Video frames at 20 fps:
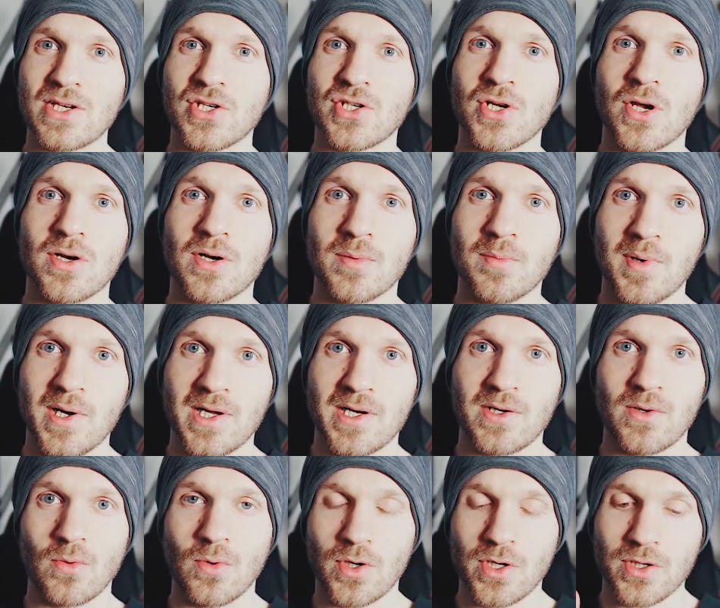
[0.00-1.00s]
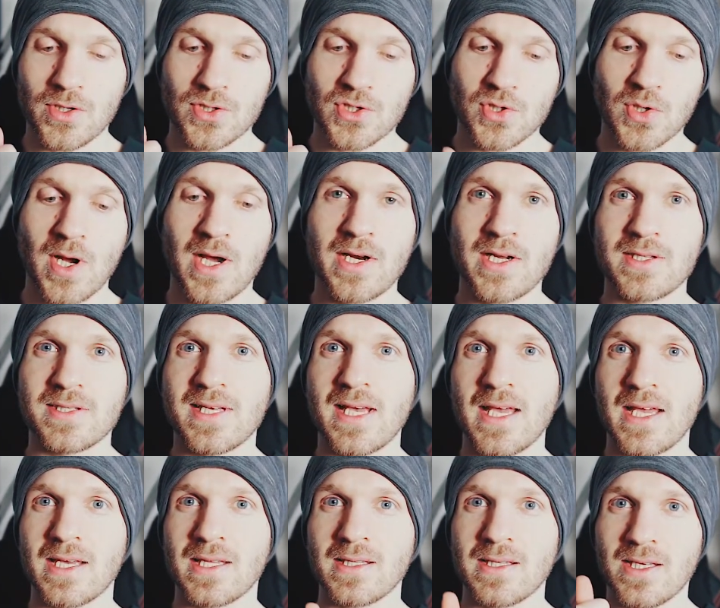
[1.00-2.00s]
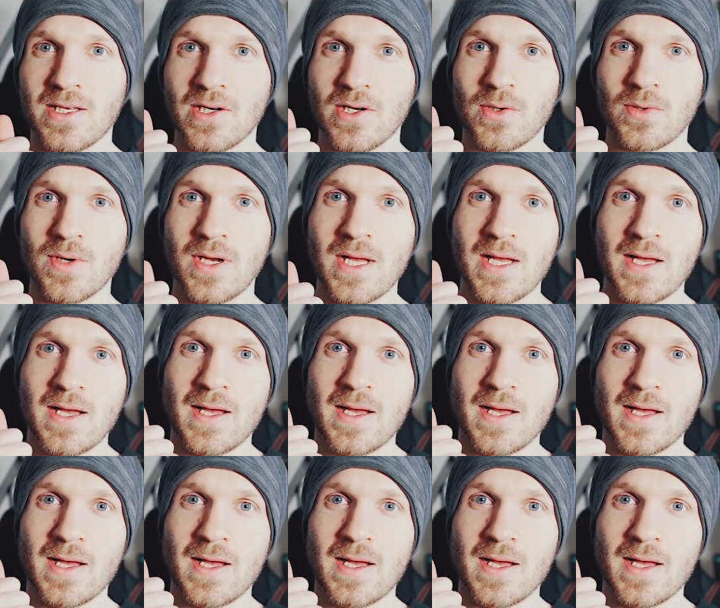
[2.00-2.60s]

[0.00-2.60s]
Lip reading: shutter button, or you're trying to take, you know,